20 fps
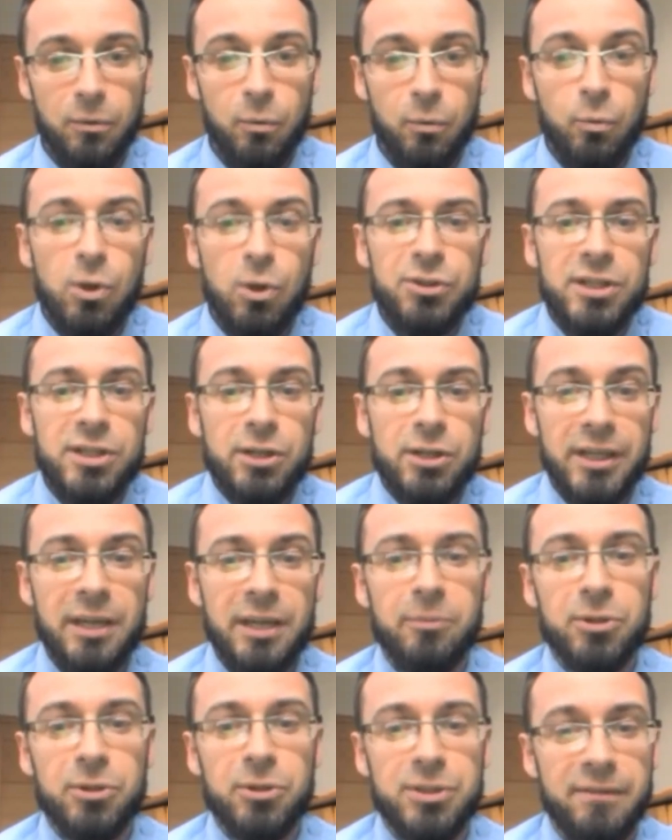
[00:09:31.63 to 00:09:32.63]
What are
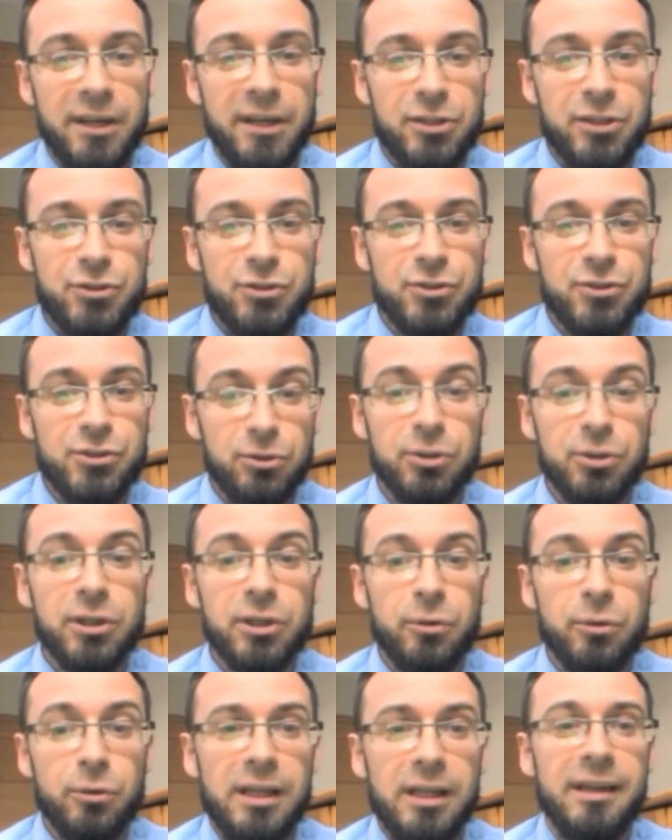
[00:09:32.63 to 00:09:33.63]
their motivations? Do
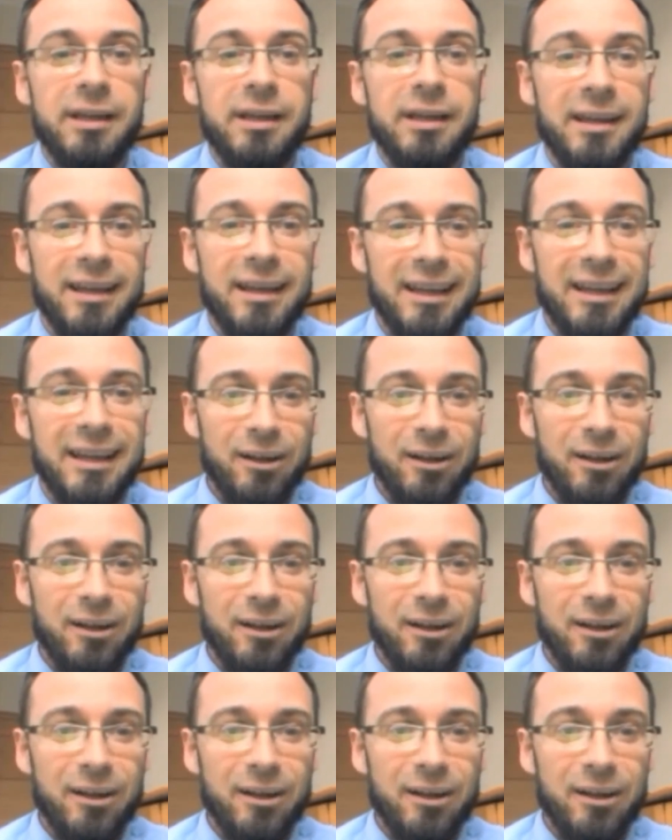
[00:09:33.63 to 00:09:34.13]
they really